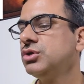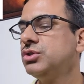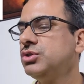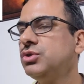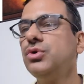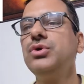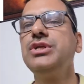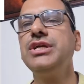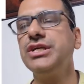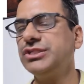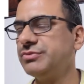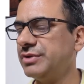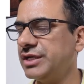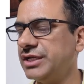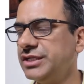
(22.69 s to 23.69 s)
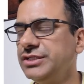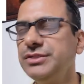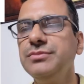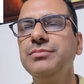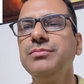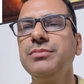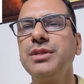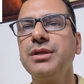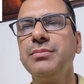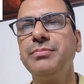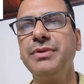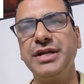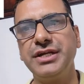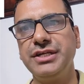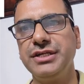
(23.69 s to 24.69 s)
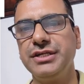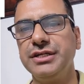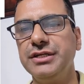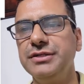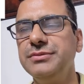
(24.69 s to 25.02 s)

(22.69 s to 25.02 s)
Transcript: theory as well as practical.